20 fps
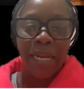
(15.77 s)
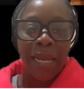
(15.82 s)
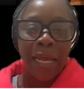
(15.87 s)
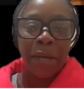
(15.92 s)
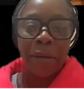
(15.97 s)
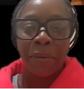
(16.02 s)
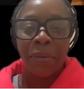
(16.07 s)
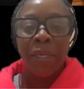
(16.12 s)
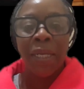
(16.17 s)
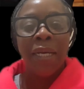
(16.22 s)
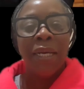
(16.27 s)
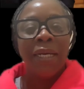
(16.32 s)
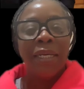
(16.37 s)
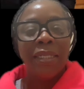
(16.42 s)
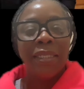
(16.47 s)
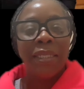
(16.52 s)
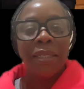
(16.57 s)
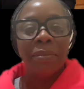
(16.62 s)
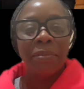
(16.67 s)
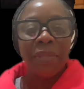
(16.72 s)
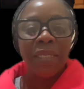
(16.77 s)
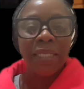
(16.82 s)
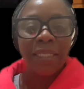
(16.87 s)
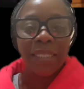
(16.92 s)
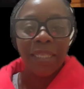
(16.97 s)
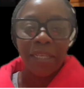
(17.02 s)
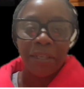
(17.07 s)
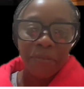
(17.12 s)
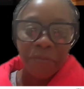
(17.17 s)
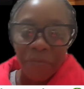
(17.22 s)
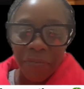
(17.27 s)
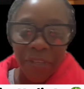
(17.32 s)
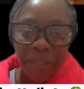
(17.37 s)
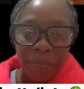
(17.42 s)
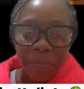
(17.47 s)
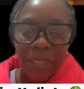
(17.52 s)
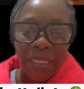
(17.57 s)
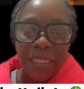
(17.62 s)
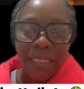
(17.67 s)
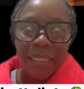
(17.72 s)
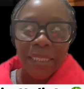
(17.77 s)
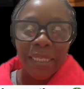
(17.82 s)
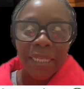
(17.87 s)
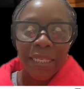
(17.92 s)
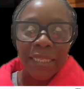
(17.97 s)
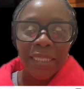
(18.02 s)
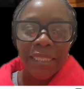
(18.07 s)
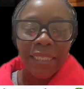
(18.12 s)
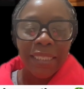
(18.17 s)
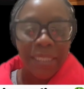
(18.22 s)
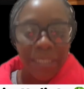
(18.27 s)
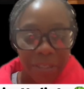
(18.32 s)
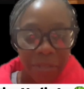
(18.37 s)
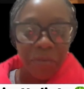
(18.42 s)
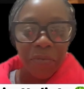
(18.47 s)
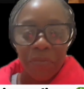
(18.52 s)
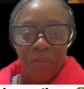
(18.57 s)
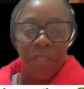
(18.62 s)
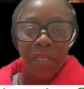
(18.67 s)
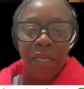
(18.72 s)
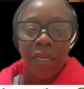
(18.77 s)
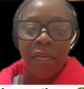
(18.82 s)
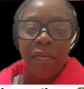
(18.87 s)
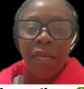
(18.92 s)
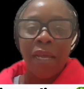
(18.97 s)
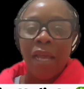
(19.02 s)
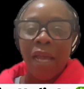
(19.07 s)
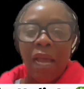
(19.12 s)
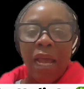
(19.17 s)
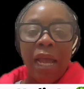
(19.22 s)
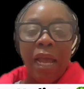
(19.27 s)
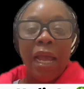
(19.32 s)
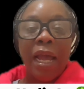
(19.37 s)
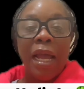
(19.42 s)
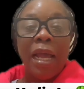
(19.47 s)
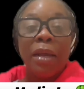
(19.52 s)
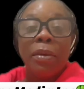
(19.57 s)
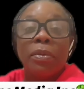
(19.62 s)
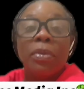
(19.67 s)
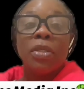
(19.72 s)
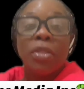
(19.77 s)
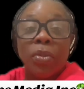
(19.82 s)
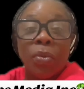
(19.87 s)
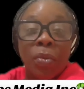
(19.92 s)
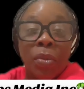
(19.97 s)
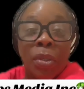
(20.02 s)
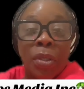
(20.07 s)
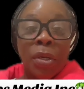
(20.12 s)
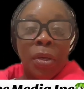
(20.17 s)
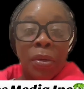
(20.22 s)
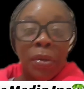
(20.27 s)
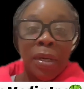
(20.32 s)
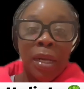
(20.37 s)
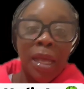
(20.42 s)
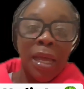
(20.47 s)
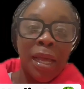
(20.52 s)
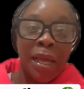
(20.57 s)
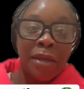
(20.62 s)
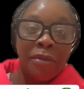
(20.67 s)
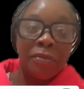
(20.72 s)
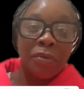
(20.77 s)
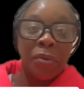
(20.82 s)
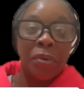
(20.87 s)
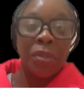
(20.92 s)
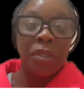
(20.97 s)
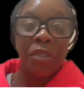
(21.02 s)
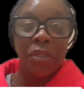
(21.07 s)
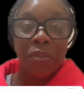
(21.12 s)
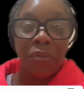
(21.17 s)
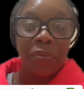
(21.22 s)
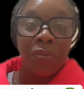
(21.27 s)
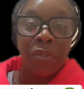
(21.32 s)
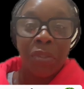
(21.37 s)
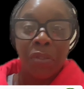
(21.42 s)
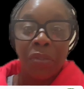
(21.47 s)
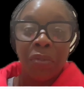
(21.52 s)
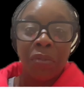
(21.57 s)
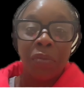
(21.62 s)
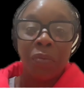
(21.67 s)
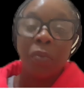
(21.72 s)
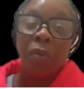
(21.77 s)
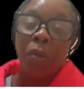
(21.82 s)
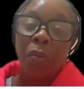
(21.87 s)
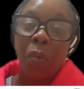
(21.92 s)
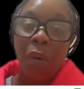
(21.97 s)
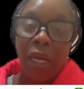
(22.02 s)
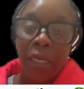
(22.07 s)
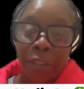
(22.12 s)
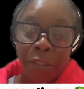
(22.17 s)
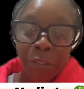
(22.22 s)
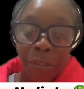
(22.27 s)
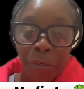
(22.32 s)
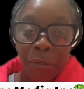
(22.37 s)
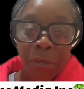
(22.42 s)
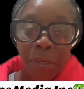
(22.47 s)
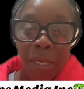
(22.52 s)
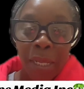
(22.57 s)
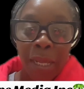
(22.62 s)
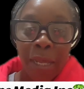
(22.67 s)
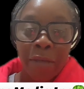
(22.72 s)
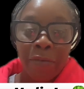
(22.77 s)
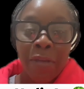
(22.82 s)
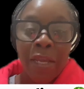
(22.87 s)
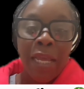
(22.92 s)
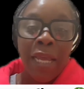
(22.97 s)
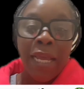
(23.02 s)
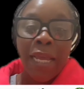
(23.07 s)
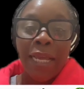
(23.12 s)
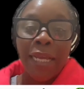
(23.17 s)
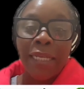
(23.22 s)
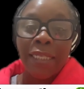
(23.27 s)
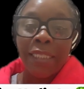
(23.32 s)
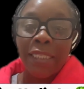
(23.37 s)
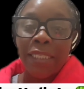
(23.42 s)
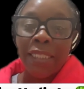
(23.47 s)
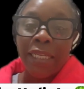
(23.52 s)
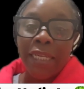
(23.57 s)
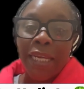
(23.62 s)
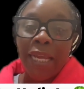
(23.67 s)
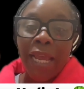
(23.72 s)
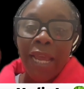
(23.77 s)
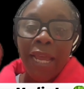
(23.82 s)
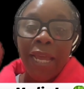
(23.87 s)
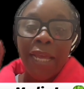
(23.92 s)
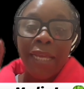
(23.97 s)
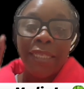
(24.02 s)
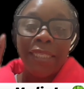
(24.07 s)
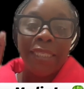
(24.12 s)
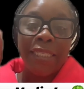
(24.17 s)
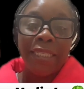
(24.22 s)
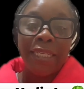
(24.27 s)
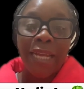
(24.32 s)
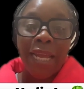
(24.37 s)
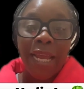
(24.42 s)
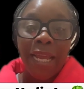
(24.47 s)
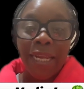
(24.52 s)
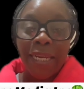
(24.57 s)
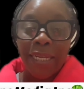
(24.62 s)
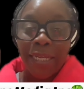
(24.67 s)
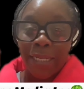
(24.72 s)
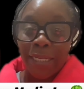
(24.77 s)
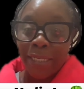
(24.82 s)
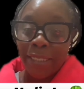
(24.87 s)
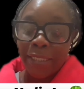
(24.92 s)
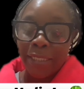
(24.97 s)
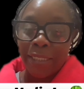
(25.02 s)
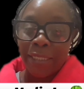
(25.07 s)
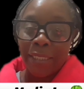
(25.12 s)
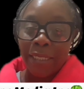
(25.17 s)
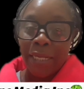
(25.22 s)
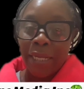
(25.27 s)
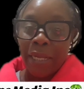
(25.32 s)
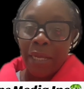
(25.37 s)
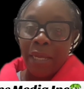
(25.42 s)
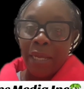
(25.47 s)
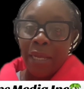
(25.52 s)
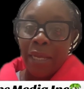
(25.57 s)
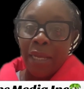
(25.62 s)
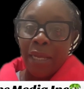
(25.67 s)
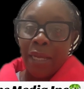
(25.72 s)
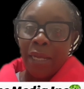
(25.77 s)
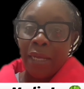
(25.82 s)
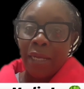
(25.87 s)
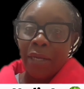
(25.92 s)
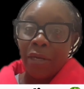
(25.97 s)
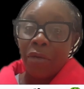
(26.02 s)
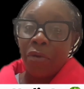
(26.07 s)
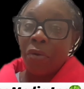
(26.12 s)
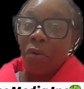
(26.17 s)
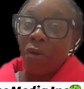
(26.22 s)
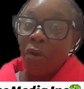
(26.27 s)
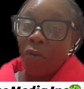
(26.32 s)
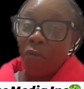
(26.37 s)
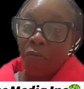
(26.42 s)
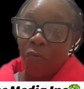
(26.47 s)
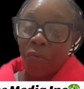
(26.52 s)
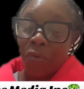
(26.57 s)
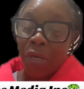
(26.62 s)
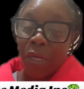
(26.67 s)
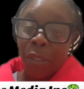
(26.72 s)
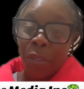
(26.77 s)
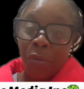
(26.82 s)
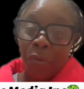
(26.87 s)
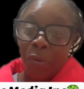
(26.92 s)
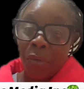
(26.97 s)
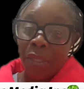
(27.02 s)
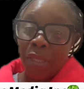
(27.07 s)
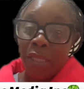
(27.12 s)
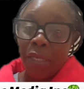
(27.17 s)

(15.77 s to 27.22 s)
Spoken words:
out to Miss Infamous Sylvia. I was on her live on YouTube, well, watching her live, and she had Shannon's girlfriend on